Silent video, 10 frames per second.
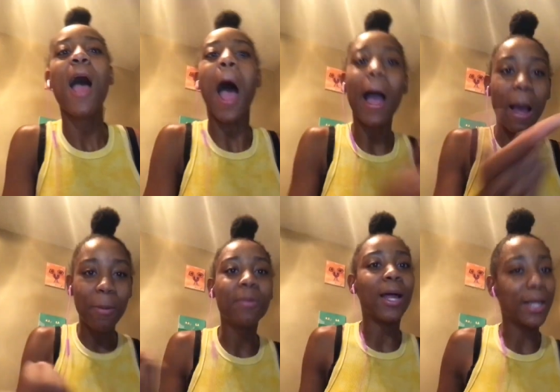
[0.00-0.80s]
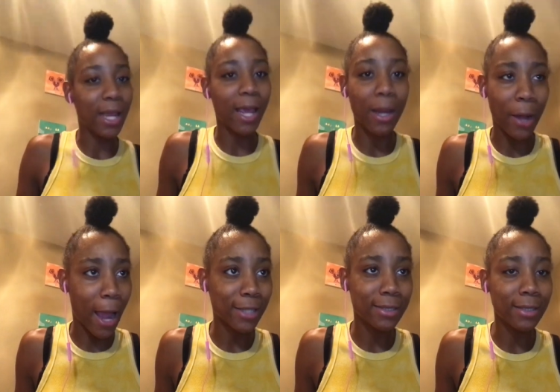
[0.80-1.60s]
I got people like that. They'll
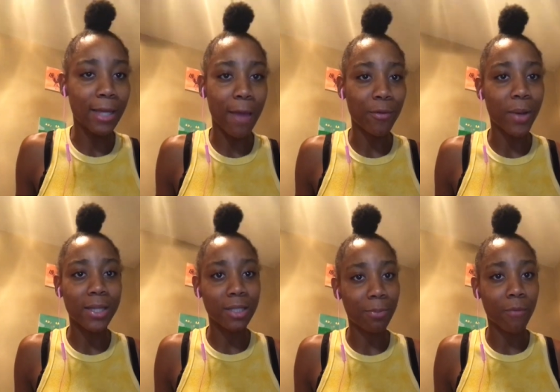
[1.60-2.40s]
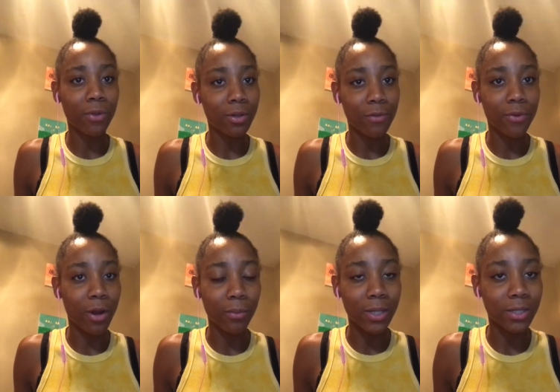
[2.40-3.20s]
accidentally have your ass slip off the cliff for
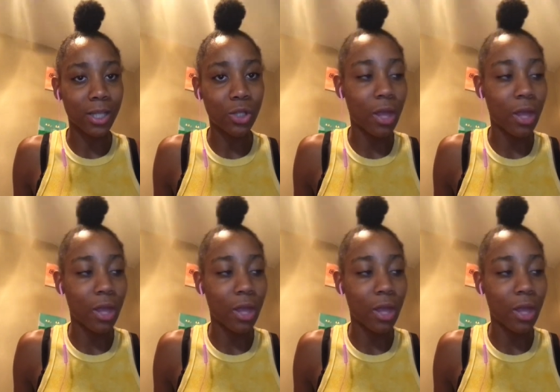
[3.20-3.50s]
no reason.